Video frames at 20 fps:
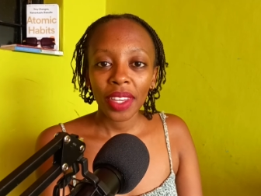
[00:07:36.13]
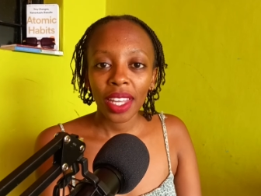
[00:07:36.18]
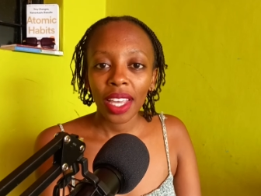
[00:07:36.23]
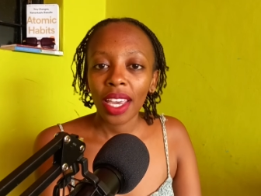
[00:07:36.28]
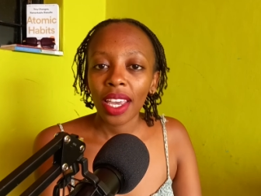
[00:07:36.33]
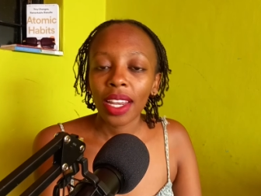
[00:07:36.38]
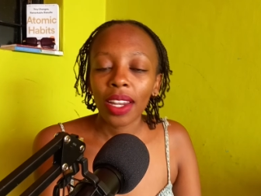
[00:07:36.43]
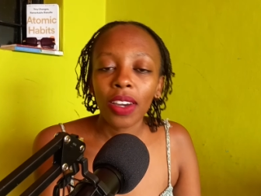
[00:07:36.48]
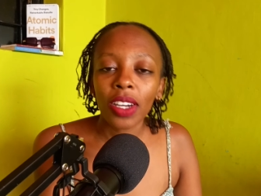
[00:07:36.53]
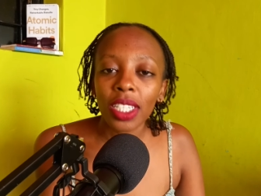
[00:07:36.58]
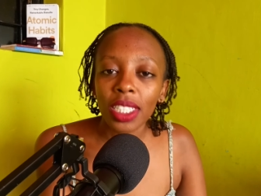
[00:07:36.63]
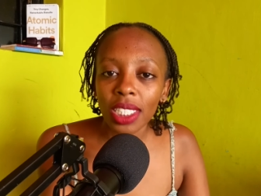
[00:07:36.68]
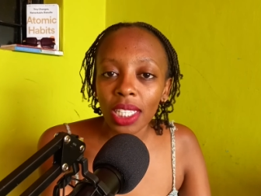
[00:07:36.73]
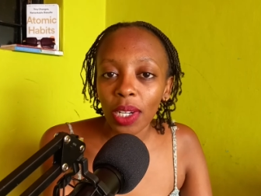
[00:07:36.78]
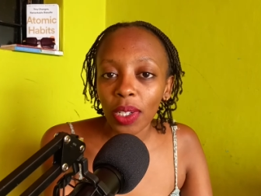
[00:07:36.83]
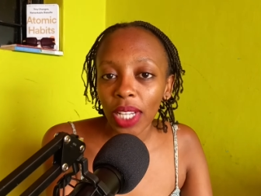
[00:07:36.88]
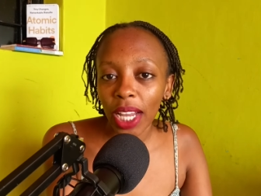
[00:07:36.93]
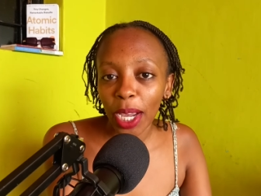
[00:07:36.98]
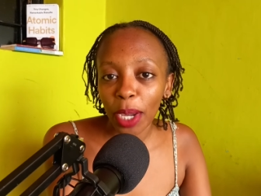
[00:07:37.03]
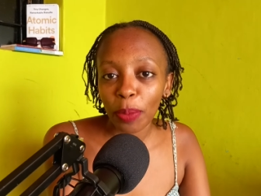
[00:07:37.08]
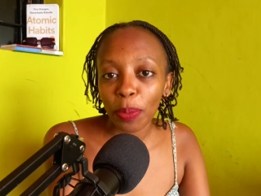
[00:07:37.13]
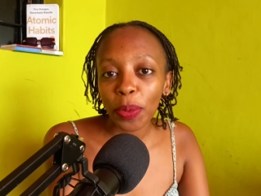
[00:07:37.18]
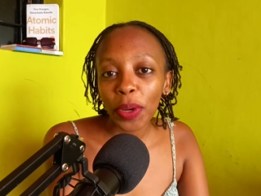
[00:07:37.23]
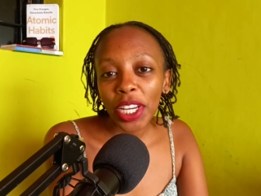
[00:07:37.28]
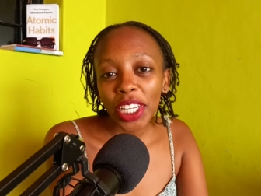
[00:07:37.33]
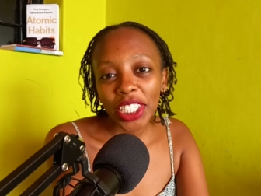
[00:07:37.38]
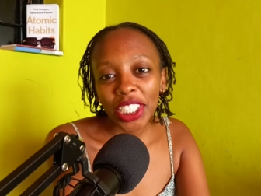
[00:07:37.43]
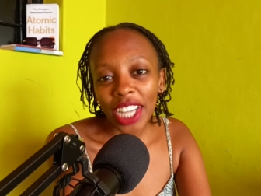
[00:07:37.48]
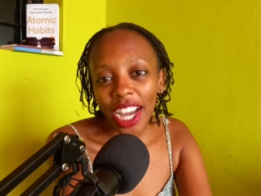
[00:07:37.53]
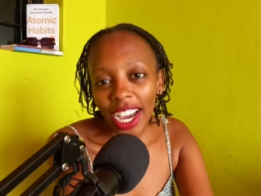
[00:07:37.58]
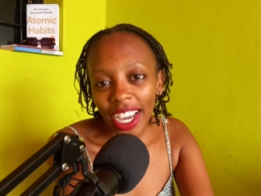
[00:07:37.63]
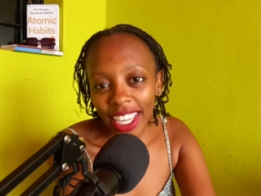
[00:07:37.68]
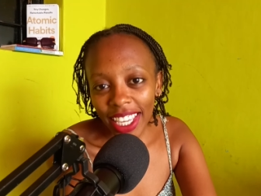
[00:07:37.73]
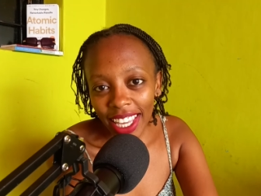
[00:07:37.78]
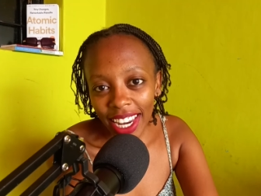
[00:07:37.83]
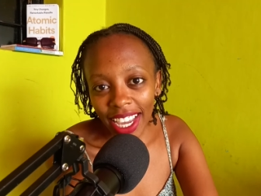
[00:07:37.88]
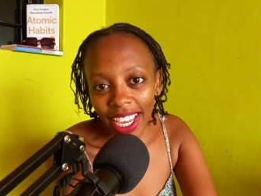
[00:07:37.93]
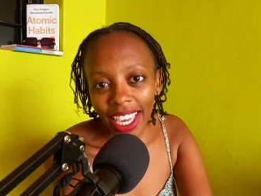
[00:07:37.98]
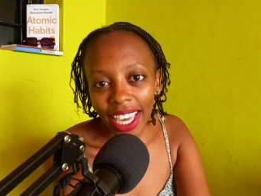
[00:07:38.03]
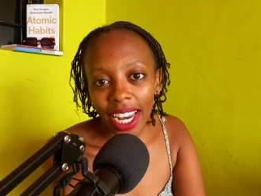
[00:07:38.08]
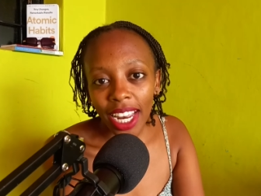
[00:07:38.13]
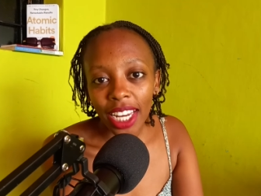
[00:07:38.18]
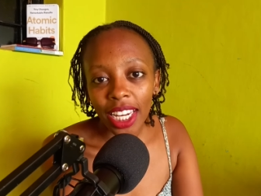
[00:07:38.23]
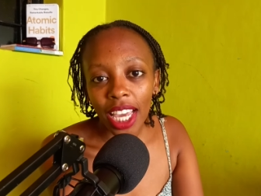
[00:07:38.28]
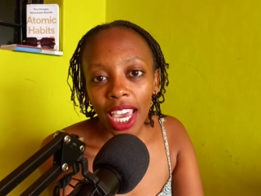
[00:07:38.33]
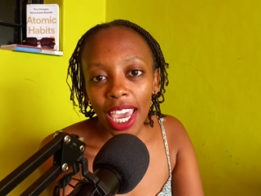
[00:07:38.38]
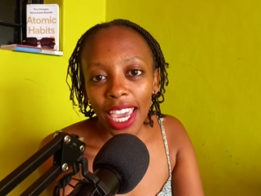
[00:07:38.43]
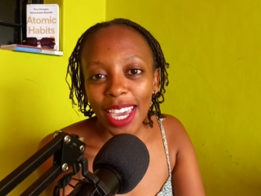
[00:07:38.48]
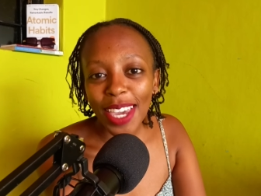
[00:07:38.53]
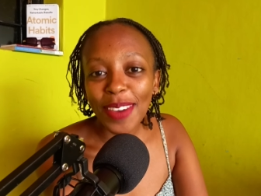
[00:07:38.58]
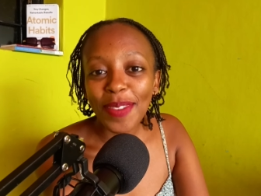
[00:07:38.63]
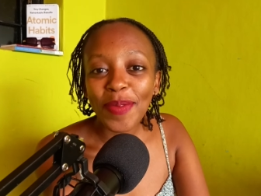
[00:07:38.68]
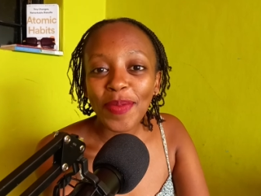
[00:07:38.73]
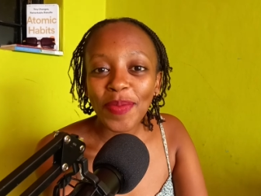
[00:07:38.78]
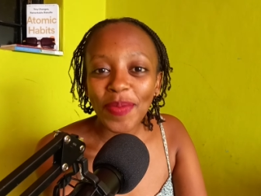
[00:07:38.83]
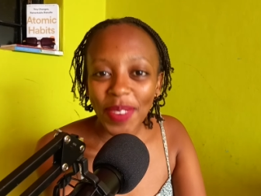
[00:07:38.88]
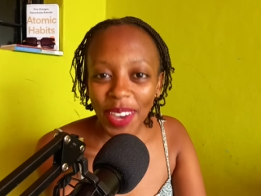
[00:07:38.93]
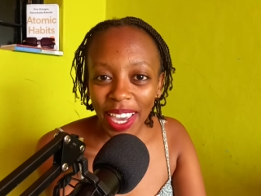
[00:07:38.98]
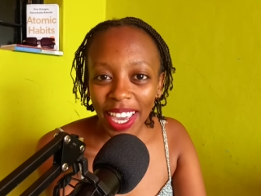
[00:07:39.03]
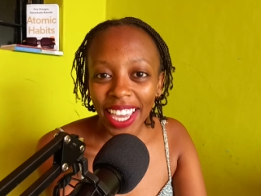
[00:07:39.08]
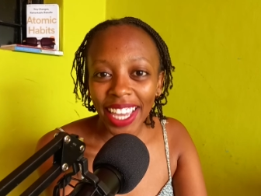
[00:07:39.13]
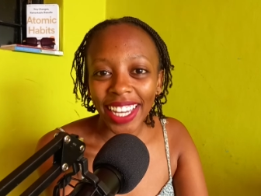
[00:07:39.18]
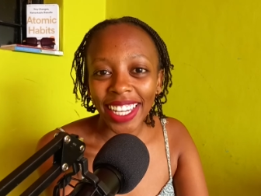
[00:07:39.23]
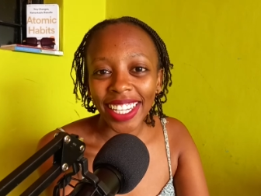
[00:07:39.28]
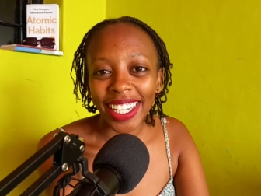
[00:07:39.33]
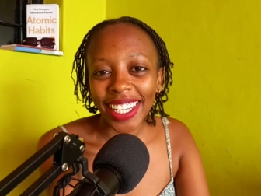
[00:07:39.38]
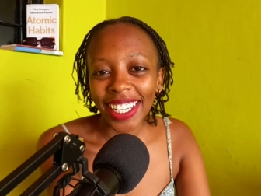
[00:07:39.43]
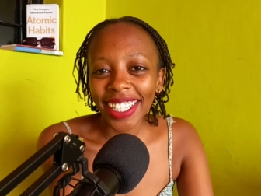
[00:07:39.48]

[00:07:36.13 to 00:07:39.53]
And now I sound like a preacher. Can I get an amen?